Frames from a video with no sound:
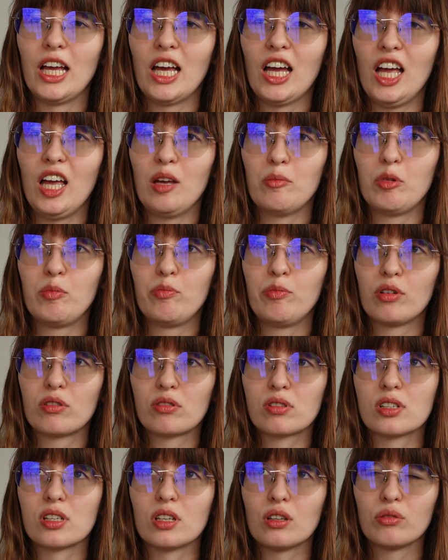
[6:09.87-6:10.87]
I'm a
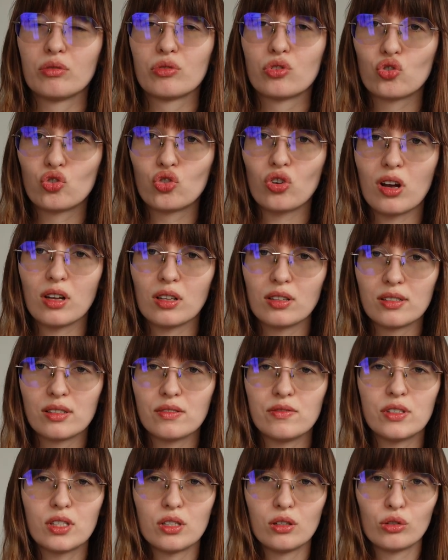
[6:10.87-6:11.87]
person who struggles
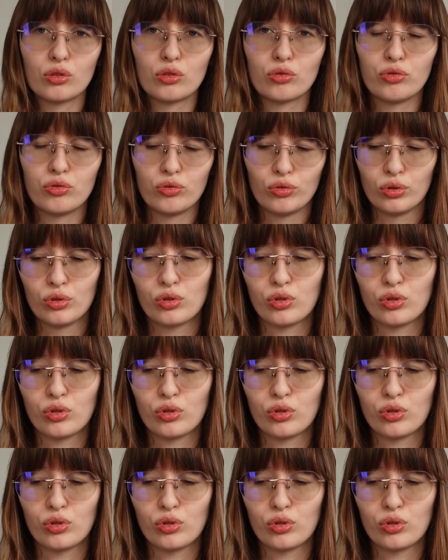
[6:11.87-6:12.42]
with a lot of wool,